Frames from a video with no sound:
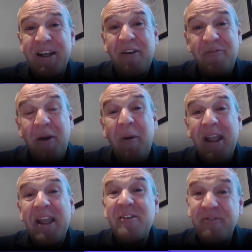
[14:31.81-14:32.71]
a
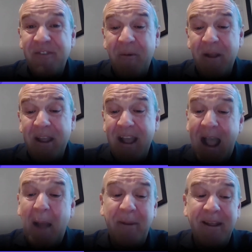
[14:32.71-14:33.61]
very, very
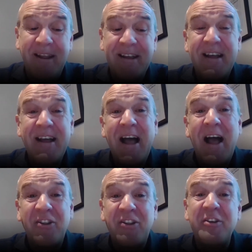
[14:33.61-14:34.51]
happy
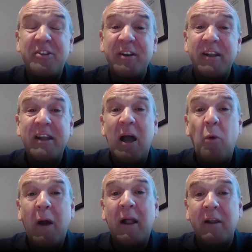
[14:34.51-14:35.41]
and certainly a
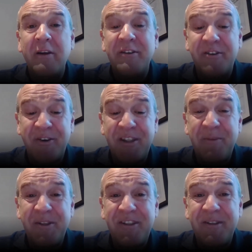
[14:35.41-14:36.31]
well-earned
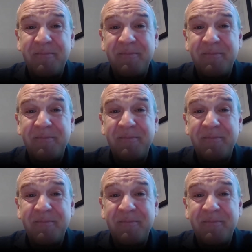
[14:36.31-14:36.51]
Christmas.